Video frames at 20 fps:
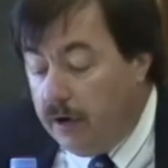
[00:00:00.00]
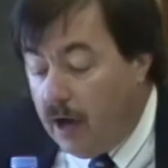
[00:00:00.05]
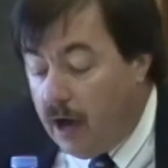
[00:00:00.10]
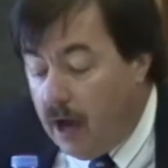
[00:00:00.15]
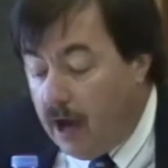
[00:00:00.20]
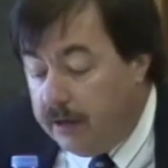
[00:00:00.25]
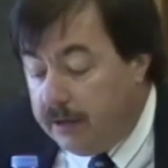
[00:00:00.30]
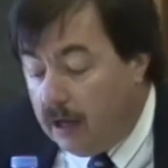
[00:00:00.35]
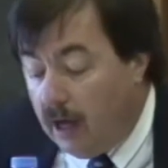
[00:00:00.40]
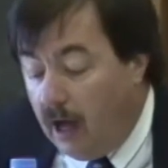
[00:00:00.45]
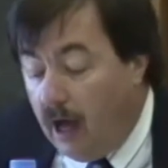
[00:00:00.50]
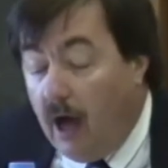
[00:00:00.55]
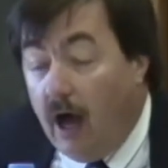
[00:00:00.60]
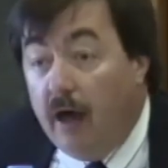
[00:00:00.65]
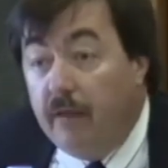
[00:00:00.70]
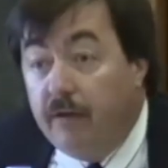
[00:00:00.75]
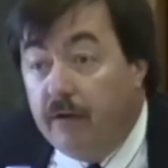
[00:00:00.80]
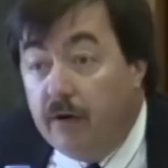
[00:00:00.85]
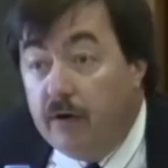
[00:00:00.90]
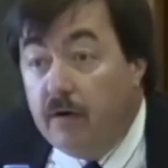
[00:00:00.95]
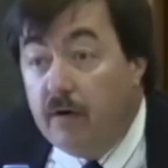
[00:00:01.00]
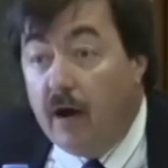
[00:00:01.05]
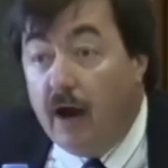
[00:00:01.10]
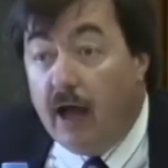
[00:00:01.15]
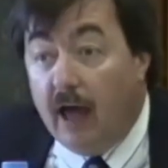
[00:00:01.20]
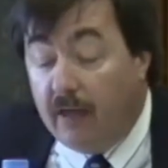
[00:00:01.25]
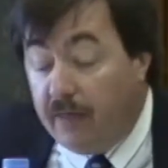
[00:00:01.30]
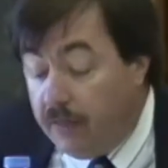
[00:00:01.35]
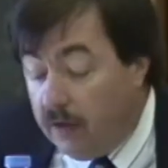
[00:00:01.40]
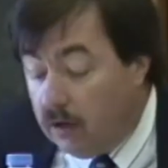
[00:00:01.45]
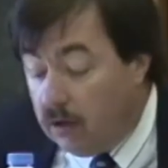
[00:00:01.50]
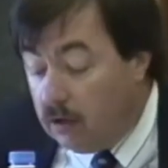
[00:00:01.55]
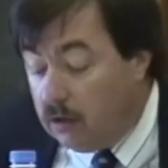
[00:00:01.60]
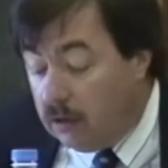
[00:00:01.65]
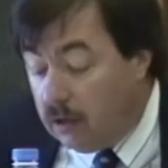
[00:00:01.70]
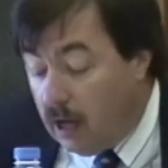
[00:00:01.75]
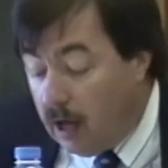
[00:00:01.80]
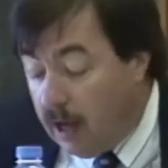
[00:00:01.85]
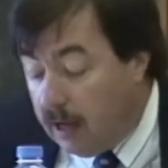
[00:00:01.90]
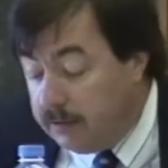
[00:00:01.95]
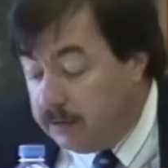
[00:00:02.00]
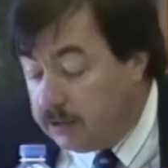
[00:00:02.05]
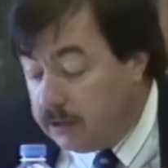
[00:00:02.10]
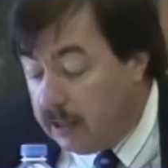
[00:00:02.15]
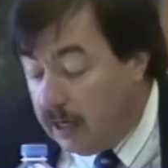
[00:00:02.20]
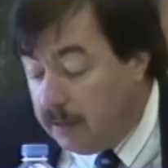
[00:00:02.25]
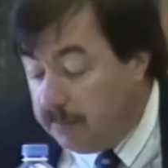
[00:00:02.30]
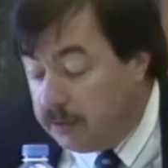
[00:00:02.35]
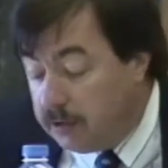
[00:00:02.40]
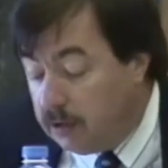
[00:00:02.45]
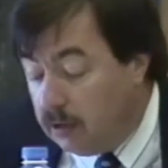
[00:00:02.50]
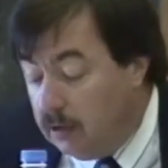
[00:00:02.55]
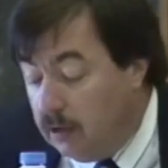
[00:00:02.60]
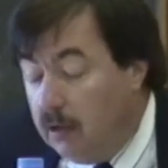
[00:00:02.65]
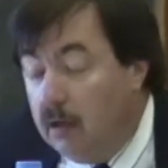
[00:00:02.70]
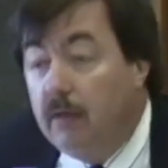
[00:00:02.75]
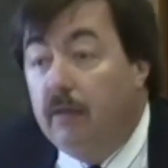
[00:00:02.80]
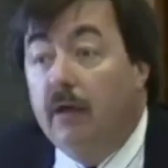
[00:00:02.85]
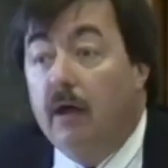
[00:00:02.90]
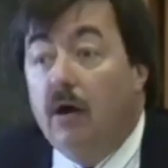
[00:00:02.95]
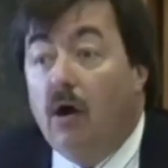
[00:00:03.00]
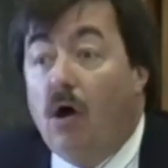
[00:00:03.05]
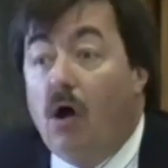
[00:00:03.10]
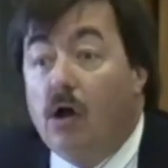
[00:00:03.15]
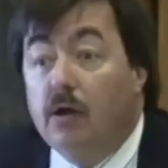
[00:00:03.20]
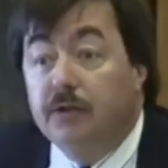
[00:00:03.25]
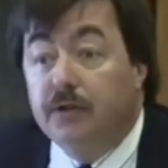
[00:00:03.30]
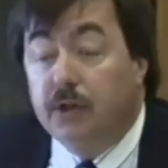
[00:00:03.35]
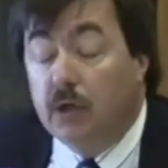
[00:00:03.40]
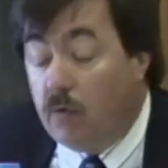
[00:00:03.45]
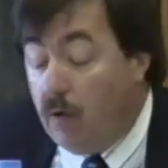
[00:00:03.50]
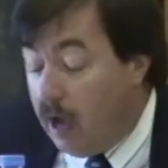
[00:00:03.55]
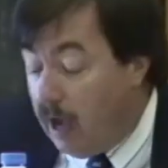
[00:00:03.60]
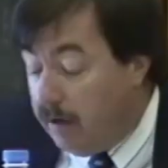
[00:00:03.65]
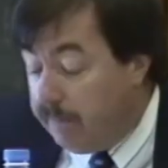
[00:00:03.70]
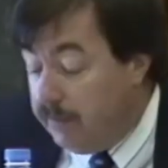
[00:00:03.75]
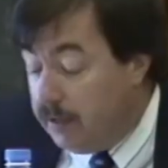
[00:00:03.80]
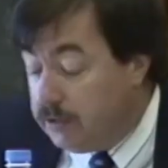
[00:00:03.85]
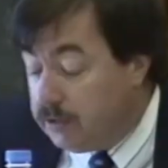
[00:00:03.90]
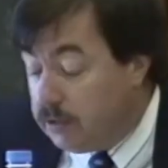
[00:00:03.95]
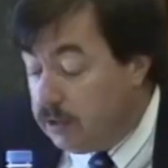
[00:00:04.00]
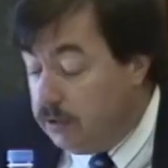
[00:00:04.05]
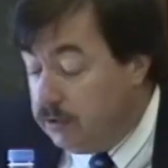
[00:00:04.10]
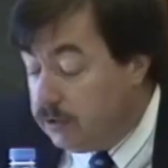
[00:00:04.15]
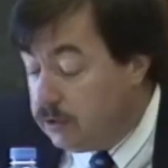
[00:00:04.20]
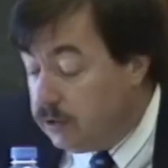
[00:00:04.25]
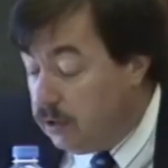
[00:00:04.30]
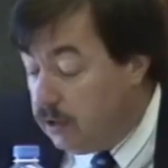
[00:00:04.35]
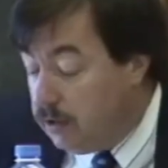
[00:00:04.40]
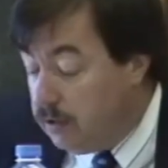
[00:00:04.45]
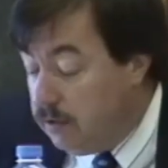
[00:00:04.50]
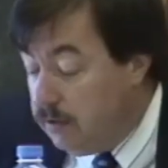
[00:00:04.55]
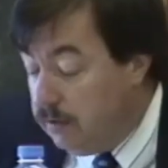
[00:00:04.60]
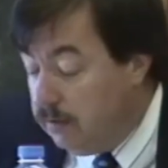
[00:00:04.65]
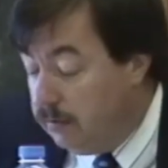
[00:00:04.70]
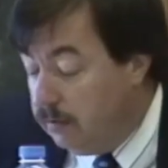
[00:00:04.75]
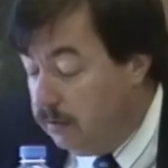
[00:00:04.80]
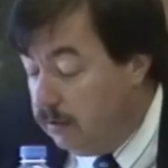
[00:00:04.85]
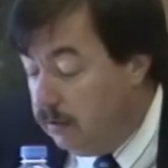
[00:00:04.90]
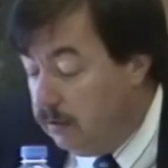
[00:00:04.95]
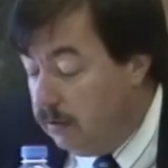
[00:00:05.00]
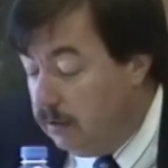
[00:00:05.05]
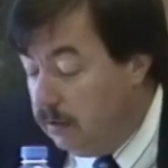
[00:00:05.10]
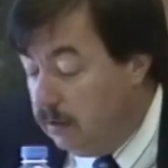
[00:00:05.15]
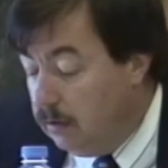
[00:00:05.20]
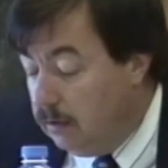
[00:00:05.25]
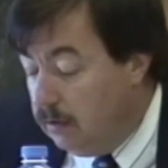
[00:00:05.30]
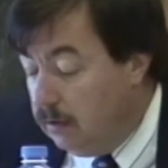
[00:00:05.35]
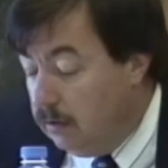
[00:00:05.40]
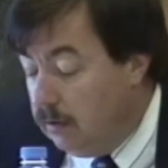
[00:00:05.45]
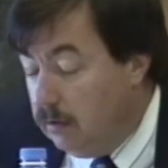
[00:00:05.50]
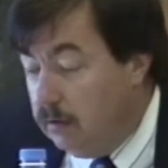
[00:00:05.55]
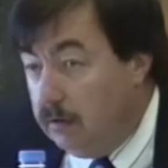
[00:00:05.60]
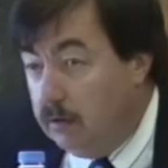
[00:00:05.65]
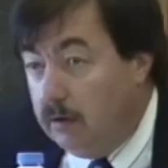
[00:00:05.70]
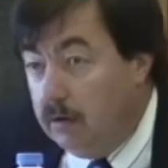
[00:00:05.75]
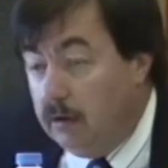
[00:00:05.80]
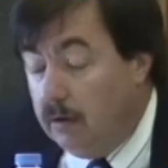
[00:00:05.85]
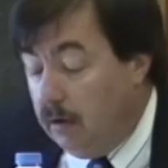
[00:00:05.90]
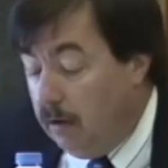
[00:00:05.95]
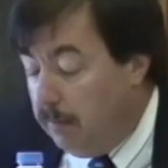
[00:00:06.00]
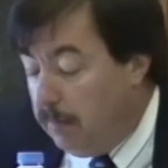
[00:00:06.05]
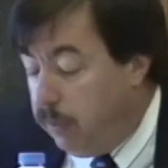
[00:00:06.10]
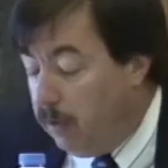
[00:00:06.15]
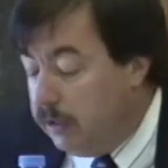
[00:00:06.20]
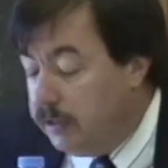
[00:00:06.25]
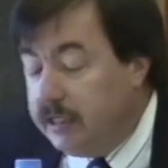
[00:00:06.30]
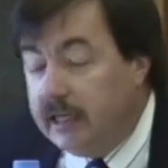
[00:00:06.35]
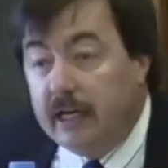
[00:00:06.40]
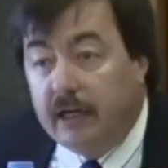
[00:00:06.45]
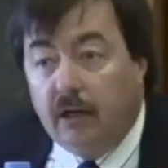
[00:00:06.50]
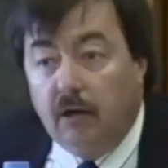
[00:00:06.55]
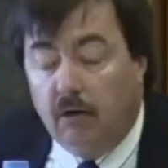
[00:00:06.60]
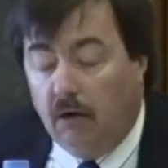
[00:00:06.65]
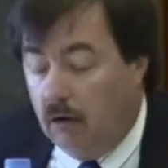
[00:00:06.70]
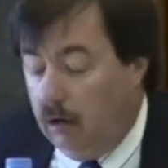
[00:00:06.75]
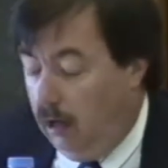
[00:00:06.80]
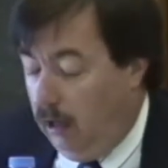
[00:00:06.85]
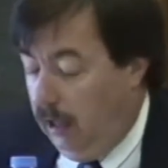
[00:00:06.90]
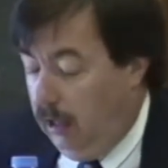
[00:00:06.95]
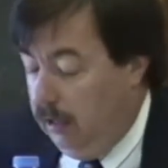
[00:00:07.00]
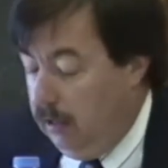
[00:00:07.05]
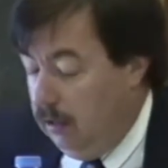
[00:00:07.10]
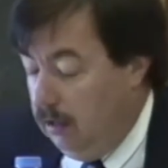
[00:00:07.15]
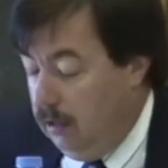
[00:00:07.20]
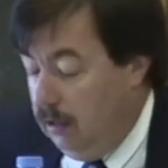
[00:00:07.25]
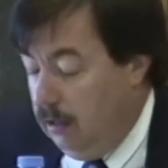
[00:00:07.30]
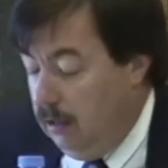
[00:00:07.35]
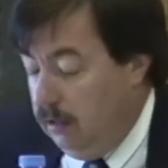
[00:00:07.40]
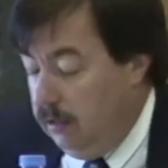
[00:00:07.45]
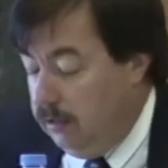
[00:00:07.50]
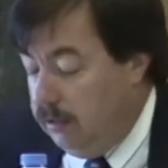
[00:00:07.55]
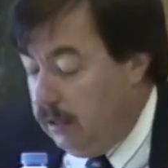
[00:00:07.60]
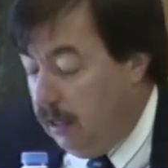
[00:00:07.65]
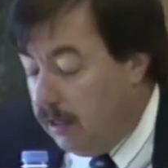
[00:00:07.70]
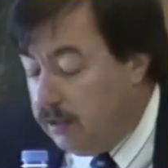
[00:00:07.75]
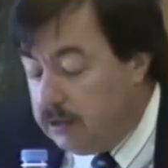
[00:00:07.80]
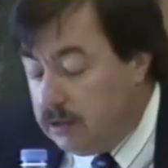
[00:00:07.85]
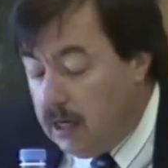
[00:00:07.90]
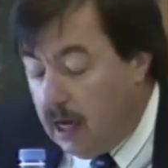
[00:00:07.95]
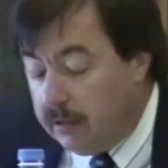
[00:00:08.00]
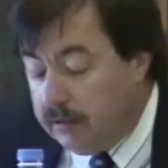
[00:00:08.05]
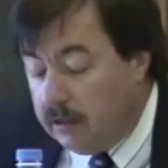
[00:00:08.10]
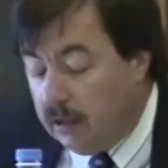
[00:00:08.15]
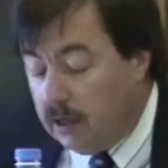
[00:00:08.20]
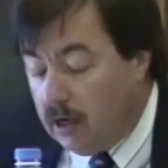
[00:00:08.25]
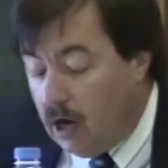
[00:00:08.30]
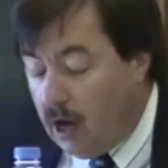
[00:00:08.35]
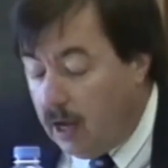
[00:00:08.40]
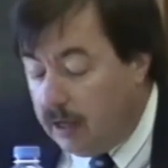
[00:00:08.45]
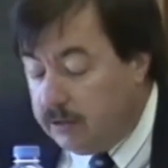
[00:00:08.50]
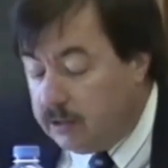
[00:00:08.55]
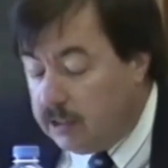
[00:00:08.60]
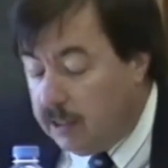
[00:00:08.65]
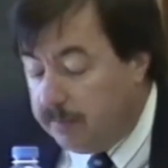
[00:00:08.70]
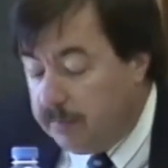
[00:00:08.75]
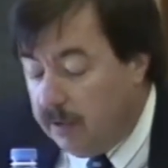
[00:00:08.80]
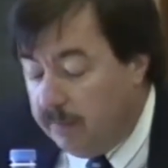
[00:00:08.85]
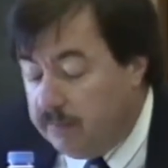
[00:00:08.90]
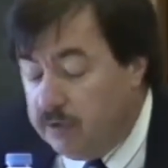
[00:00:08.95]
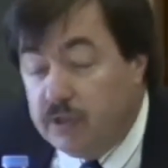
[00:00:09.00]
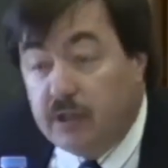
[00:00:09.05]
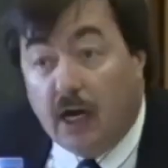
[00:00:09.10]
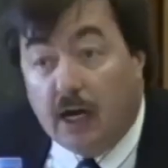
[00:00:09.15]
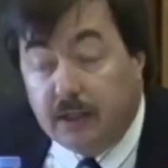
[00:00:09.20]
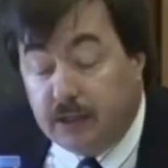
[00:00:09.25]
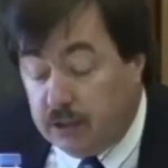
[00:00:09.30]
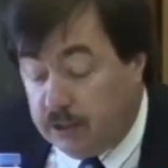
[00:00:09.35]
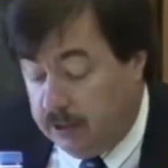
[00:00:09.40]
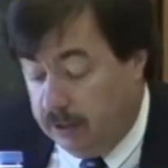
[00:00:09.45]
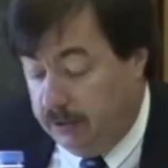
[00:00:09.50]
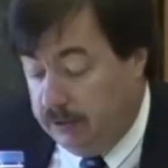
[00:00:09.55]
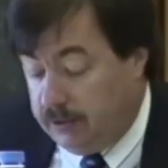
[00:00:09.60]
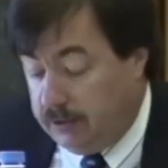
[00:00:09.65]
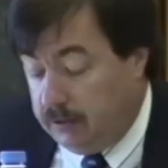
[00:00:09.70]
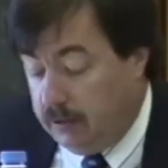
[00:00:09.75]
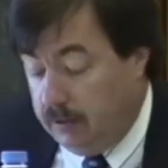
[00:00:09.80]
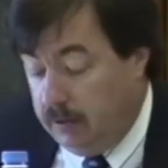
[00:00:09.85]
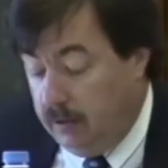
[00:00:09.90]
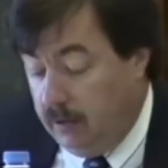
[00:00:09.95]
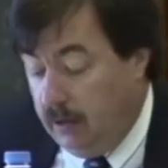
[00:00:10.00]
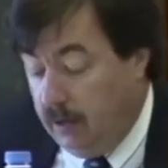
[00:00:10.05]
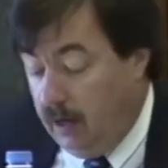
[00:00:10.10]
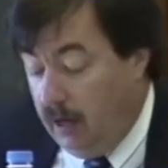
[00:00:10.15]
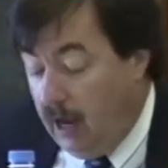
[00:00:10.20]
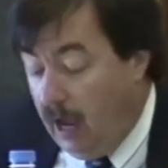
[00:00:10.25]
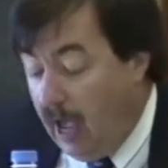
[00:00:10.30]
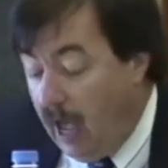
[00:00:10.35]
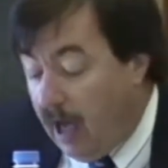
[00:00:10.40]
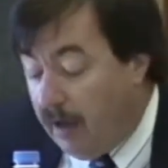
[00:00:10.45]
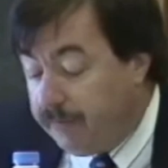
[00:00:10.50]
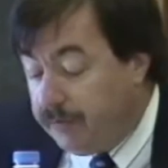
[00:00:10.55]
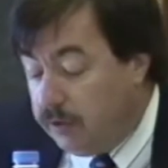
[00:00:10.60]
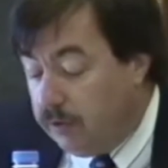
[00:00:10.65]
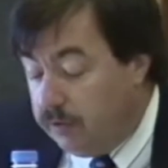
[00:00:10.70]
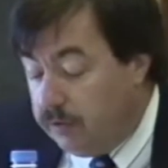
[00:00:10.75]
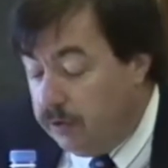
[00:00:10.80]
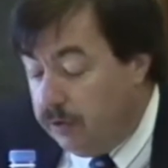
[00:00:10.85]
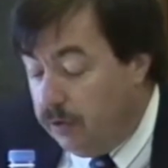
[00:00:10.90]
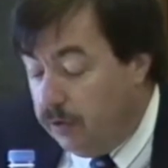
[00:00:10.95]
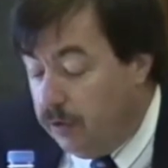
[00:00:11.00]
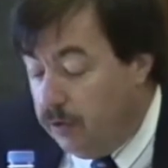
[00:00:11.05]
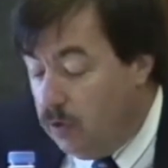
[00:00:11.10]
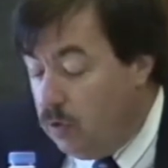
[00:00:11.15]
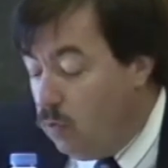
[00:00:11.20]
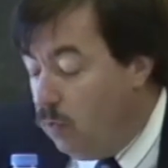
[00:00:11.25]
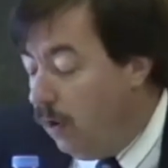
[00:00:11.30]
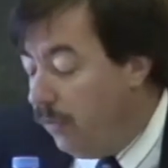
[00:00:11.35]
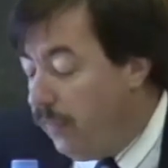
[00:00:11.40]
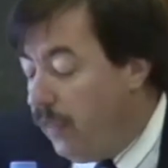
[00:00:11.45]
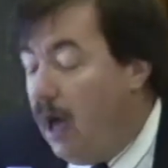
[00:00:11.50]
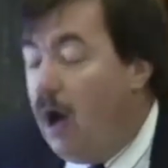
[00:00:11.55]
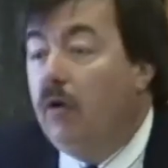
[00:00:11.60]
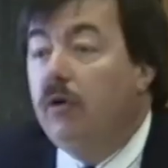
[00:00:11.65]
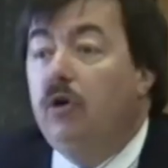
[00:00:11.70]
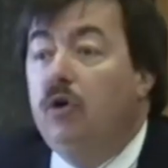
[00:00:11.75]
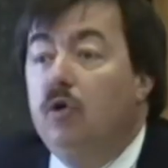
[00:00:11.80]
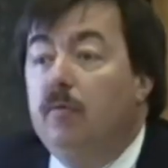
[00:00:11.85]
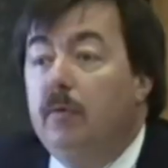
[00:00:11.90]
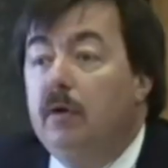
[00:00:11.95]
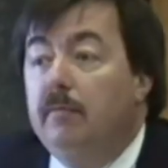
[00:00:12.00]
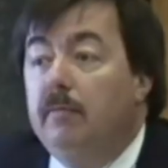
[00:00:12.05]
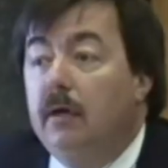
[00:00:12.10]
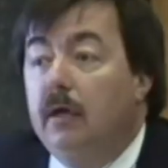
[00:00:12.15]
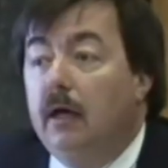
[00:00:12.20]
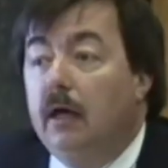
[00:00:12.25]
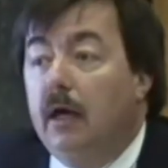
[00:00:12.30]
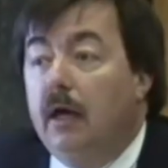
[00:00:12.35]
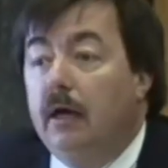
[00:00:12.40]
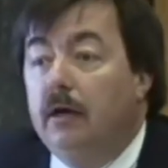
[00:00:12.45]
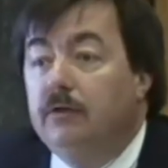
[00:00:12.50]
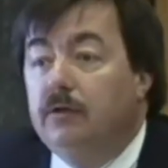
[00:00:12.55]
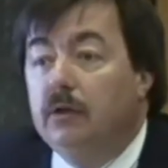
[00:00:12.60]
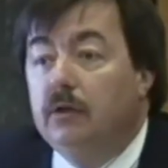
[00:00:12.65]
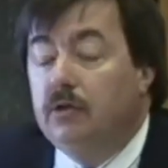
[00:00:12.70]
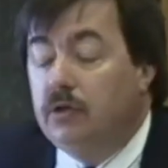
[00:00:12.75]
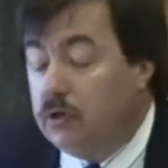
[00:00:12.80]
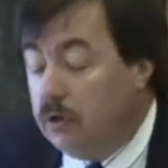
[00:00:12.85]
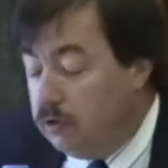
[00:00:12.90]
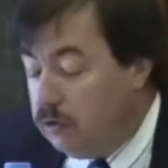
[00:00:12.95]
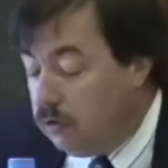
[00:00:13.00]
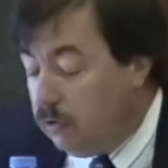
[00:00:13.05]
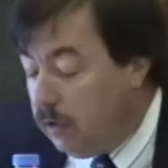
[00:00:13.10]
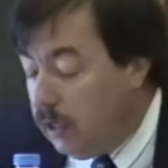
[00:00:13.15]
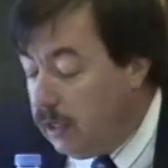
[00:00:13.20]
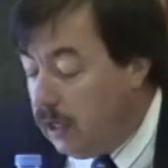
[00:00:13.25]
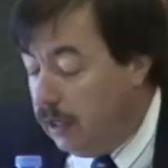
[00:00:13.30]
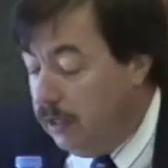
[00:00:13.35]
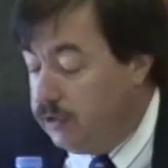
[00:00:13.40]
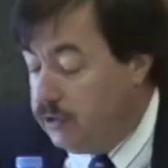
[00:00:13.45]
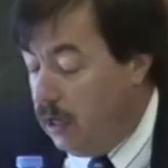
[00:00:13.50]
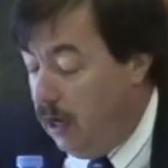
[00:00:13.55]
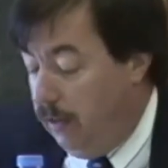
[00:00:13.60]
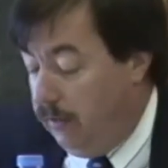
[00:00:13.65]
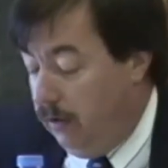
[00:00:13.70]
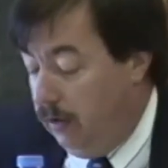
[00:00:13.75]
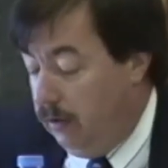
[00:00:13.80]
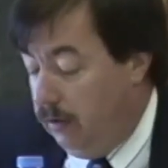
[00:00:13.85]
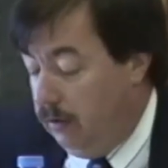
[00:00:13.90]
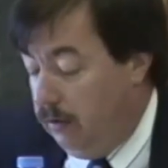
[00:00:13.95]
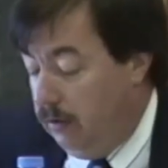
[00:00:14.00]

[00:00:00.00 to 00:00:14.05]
not other ethical concepts that also have this concern? Particularly, does not the concept of justice have to do with how human beings should treat each other?